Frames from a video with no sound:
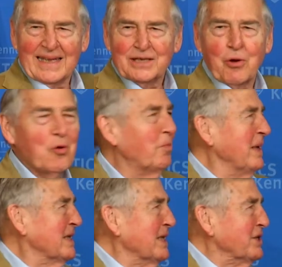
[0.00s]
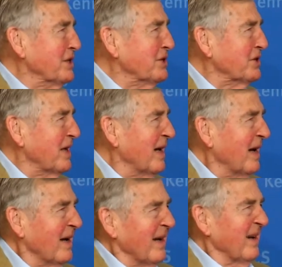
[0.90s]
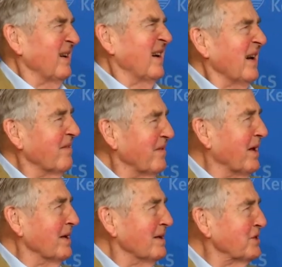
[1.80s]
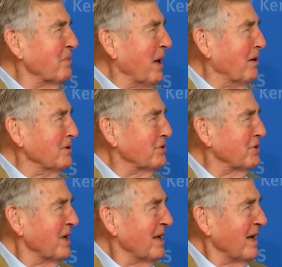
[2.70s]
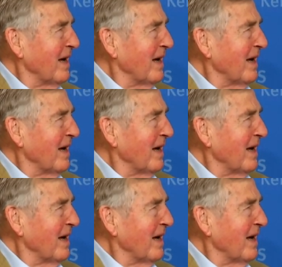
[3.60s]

this whole business is kind of smells.